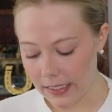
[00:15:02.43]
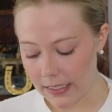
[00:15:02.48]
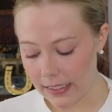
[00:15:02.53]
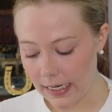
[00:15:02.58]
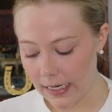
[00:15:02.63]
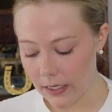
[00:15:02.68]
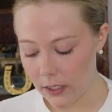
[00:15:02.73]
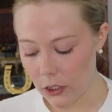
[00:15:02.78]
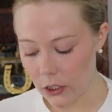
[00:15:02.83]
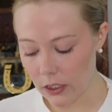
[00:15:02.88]
my
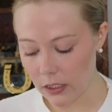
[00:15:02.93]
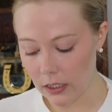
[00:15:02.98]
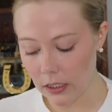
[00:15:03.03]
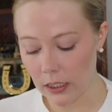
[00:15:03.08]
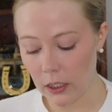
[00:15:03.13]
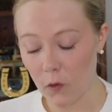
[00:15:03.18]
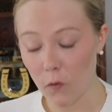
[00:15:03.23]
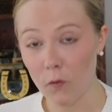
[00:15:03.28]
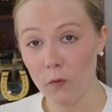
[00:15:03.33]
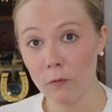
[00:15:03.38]
skin is just
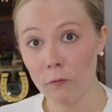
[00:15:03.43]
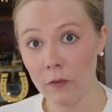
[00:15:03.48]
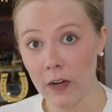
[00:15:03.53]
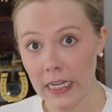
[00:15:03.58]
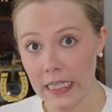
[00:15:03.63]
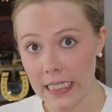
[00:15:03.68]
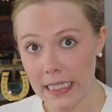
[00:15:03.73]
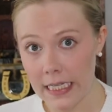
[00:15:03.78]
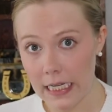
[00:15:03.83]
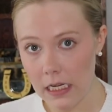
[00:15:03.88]
a little
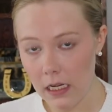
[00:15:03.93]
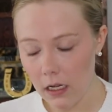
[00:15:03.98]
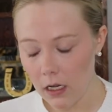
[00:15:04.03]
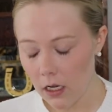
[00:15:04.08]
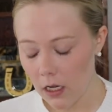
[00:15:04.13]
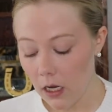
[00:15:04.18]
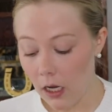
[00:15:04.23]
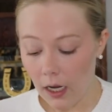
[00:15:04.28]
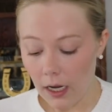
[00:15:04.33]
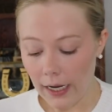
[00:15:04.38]
fussy,
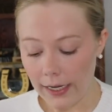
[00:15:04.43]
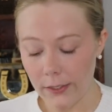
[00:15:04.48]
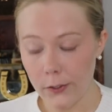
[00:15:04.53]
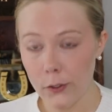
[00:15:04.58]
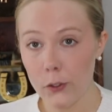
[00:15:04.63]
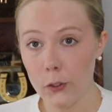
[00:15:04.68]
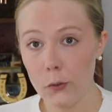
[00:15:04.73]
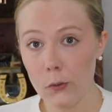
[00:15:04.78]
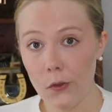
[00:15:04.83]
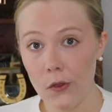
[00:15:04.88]
I
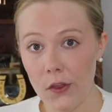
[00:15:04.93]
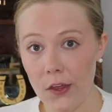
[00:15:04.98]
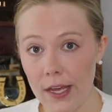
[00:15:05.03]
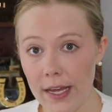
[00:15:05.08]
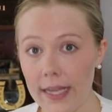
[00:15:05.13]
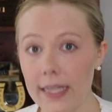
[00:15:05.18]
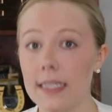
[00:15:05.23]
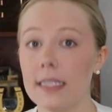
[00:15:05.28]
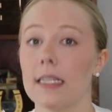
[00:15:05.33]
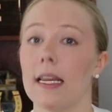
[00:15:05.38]
do
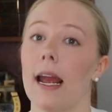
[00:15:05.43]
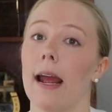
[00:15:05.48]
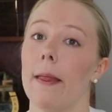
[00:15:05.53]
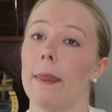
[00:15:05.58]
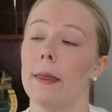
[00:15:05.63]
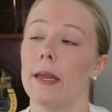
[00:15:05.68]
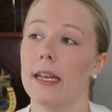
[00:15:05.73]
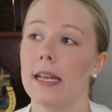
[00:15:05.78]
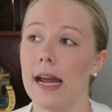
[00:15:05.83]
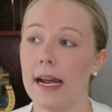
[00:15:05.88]
this,
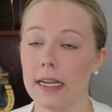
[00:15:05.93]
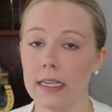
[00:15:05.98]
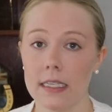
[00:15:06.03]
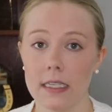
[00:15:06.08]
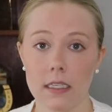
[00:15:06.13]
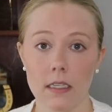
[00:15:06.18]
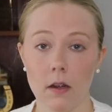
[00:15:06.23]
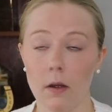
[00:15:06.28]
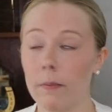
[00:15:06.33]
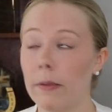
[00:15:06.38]
and
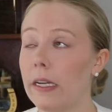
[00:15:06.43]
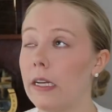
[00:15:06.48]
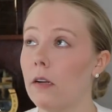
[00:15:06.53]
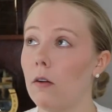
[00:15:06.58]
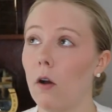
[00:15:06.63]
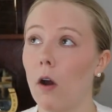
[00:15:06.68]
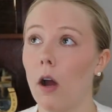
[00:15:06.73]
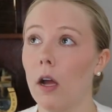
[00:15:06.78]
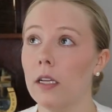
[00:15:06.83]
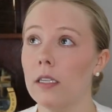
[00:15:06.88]

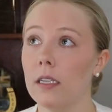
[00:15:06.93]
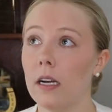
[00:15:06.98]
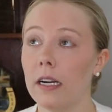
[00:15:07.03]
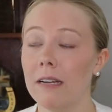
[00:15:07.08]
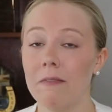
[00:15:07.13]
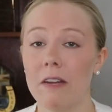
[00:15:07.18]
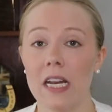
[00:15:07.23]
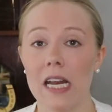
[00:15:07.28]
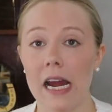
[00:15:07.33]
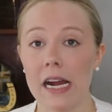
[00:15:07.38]
it's
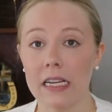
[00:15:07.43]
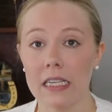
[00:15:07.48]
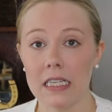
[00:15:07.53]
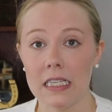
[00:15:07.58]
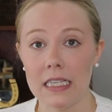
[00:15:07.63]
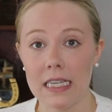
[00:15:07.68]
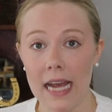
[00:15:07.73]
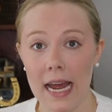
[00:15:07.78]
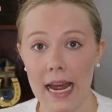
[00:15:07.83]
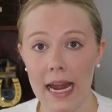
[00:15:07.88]
not even
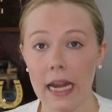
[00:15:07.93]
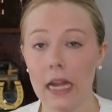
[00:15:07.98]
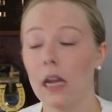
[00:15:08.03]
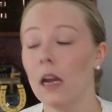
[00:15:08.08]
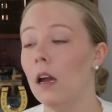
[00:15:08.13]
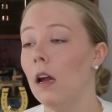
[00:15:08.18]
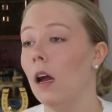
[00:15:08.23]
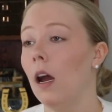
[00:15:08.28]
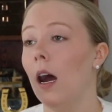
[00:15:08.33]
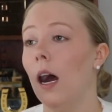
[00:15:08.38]
next day,
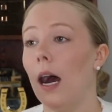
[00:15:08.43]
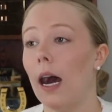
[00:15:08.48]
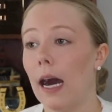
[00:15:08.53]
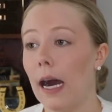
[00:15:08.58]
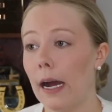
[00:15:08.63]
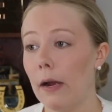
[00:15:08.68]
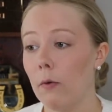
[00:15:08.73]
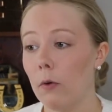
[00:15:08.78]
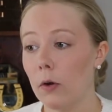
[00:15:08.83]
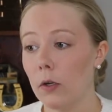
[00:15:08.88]

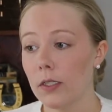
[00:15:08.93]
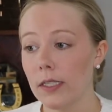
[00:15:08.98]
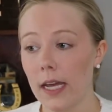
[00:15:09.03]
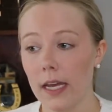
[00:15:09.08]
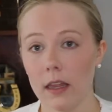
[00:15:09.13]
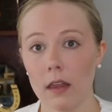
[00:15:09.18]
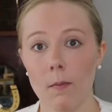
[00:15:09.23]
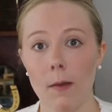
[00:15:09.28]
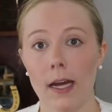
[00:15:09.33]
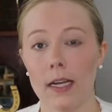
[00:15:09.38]
I will
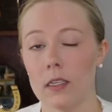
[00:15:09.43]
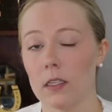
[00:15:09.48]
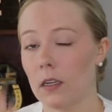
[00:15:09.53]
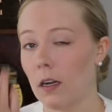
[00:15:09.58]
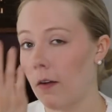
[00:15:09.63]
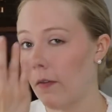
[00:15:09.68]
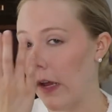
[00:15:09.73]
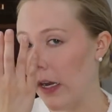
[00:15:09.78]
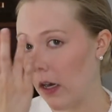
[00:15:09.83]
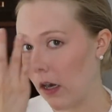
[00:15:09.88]
take the mask
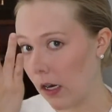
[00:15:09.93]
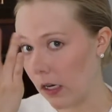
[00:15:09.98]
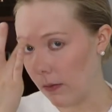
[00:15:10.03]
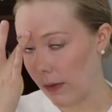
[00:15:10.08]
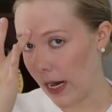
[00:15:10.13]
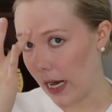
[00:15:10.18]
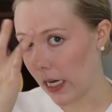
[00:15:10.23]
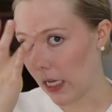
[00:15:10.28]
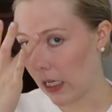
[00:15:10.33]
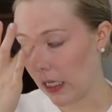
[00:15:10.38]
off and
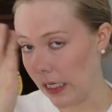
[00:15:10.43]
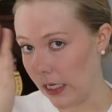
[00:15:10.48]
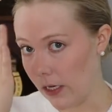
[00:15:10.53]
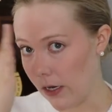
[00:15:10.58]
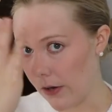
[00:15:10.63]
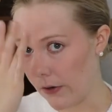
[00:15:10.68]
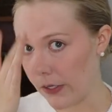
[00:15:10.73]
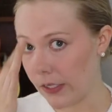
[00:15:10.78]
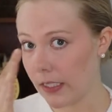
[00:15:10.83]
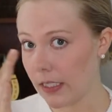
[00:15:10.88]
automatically
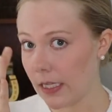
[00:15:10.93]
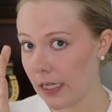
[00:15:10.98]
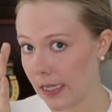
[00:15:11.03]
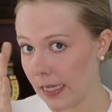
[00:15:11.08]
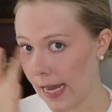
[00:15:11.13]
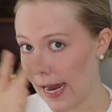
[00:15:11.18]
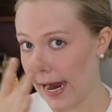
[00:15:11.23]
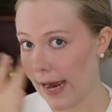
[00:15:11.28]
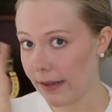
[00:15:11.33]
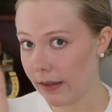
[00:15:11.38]
notice
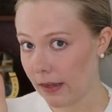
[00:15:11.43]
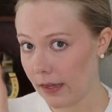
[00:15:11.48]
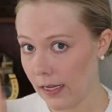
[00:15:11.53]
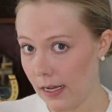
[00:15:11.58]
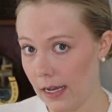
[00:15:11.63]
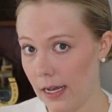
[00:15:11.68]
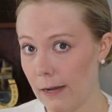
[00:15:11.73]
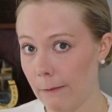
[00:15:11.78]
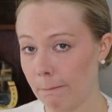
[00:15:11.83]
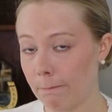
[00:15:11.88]
that
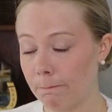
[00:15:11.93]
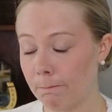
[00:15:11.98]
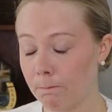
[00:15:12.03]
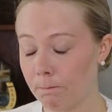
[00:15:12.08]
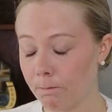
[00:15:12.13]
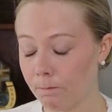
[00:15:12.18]
the